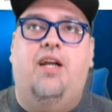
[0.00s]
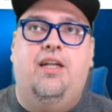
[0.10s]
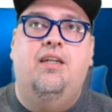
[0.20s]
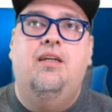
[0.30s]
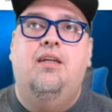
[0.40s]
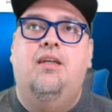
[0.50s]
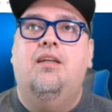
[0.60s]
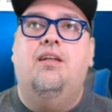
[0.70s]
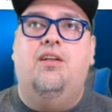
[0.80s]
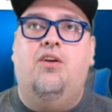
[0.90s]

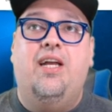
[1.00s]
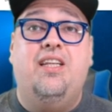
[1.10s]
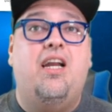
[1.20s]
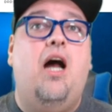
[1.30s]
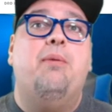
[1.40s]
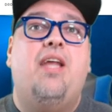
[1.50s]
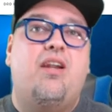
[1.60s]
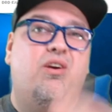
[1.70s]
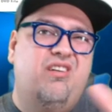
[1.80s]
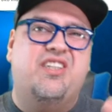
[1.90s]
I'm going to go ahead and copy that over.